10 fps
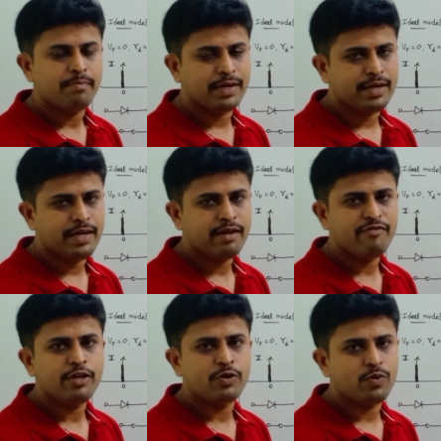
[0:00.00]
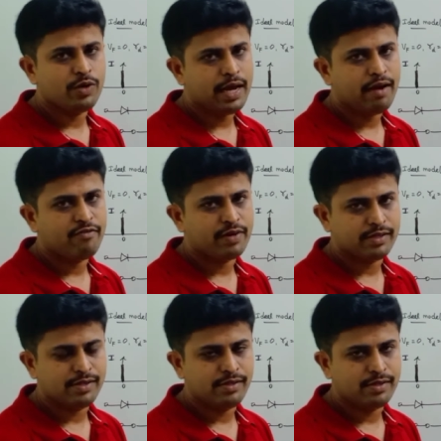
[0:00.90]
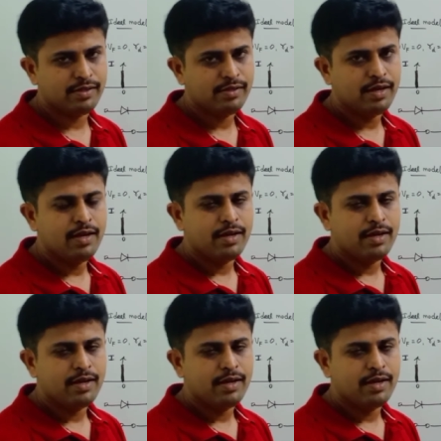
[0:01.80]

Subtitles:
but here we don't have resistance.